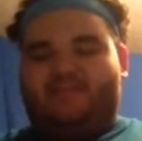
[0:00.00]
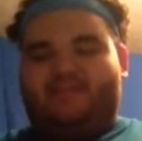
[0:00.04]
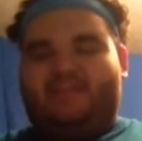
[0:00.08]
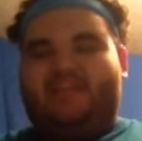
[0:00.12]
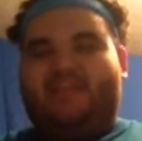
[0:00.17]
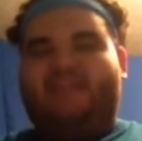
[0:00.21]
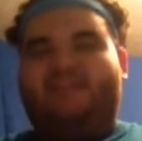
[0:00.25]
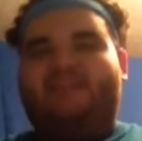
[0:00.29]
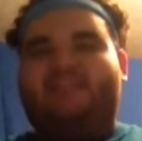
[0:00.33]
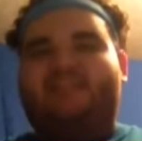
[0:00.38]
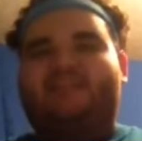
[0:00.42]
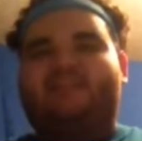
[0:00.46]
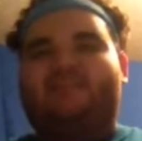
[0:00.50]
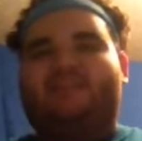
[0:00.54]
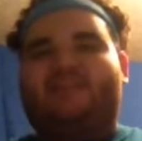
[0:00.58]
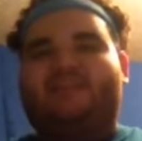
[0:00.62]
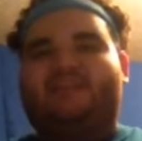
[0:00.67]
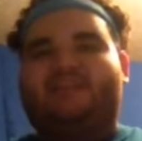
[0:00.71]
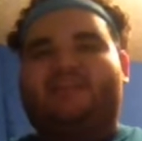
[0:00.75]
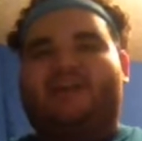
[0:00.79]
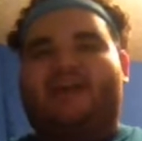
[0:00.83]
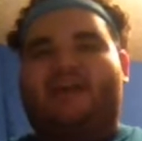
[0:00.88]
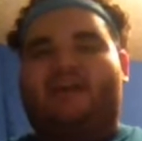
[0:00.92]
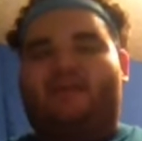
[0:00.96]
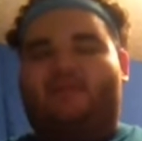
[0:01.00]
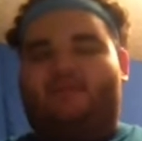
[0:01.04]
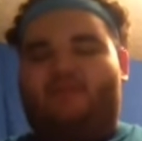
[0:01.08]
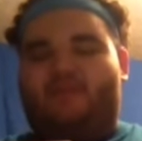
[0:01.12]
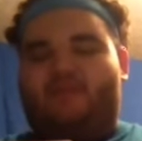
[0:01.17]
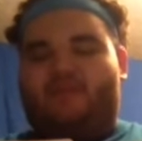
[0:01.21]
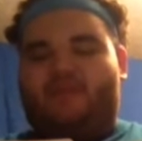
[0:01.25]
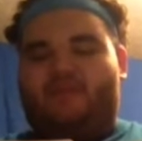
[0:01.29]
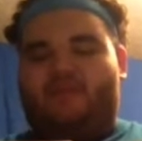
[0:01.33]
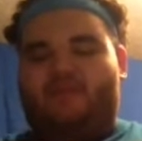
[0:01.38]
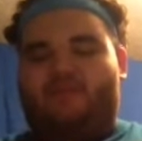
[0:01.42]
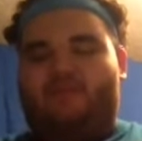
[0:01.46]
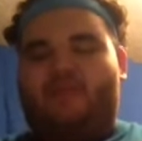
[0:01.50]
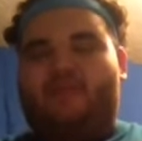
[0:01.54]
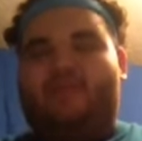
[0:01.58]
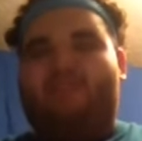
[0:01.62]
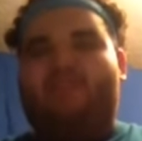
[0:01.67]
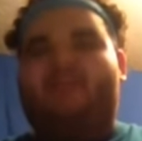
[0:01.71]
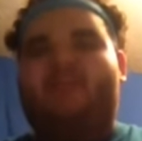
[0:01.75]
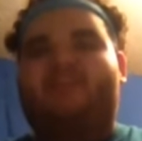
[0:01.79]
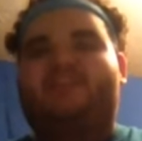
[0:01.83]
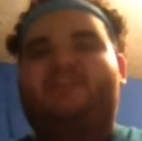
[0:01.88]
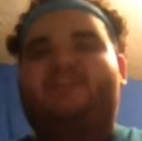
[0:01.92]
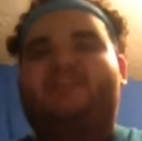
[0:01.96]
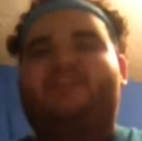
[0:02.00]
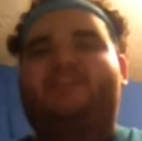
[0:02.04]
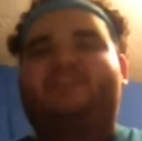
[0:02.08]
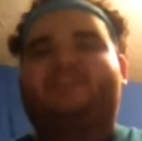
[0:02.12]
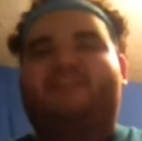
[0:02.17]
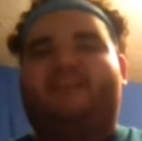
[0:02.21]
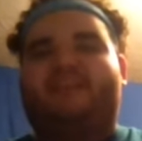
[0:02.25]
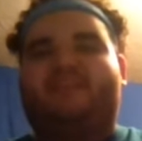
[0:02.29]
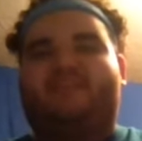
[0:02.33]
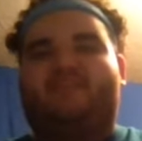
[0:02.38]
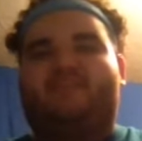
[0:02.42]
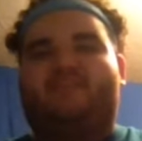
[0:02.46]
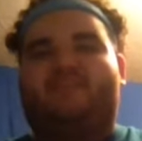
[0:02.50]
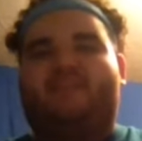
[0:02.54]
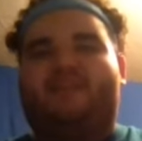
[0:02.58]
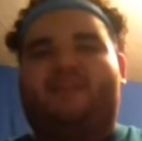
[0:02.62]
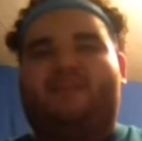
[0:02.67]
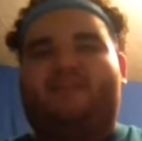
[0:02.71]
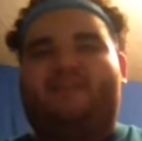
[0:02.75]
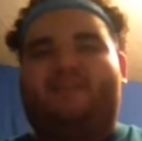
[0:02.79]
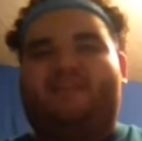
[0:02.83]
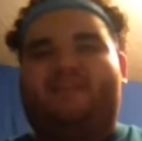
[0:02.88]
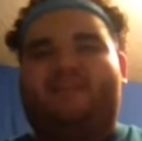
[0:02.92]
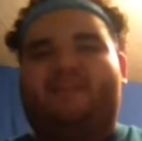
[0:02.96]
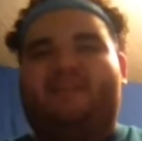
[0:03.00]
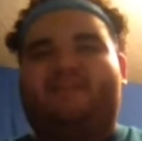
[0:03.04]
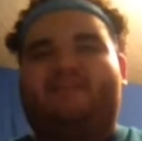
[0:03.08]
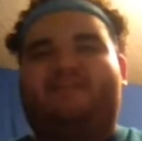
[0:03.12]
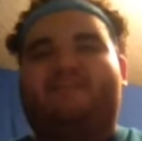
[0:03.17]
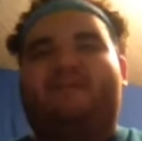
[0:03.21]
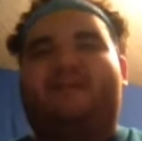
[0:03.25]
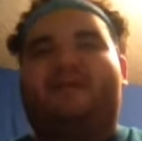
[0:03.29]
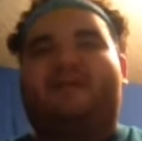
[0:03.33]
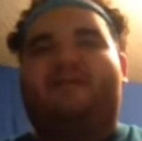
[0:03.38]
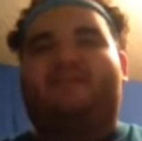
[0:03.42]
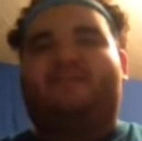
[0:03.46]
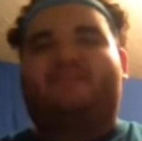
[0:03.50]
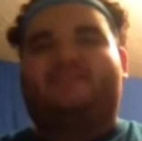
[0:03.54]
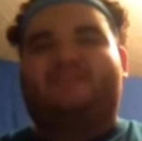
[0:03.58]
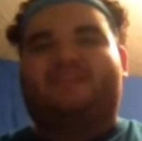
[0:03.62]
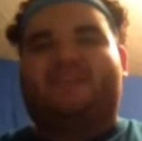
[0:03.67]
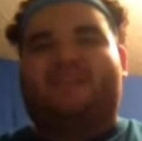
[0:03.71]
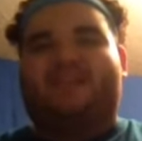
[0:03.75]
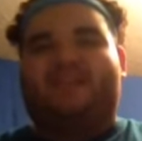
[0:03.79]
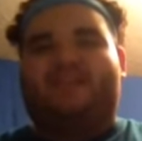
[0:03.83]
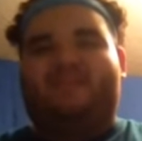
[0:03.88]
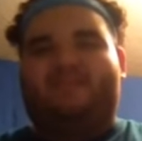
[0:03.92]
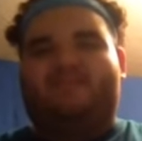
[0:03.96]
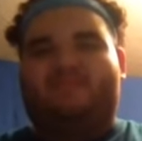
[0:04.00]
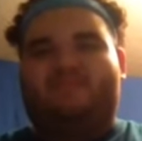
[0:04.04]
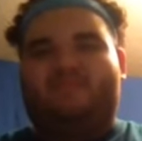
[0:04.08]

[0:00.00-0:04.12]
To end the suspense, I am going to pick Michigan State to win against Iowa State.